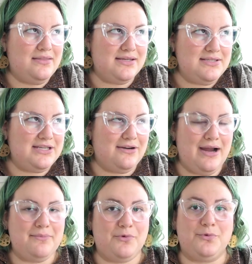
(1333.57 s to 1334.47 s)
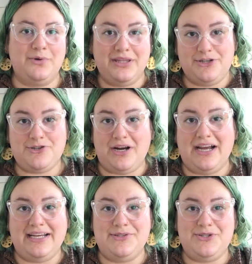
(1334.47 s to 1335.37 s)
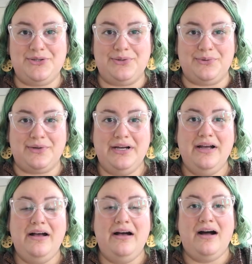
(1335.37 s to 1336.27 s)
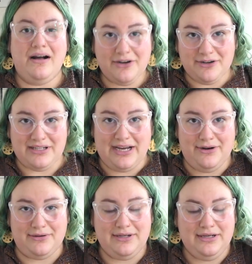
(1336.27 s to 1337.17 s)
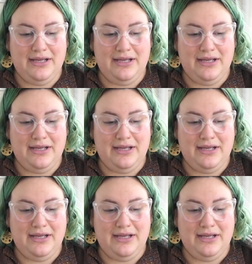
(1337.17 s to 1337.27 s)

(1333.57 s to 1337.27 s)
this year I'm really trying to hunker down